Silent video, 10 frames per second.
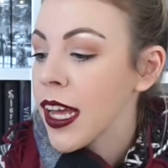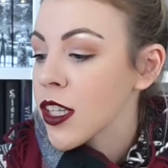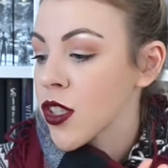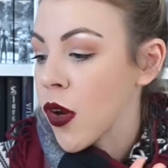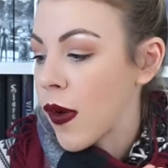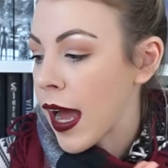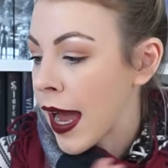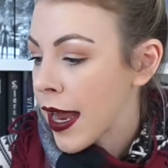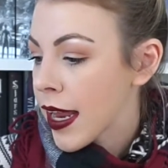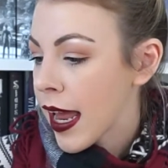So
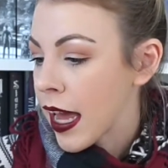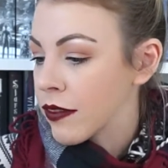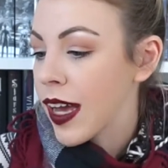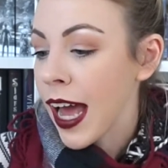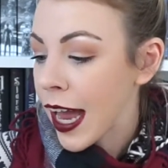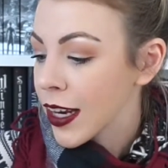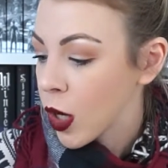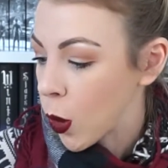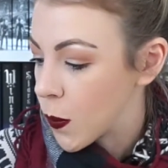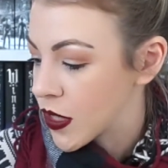I have high
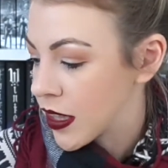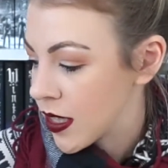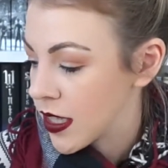hopes that this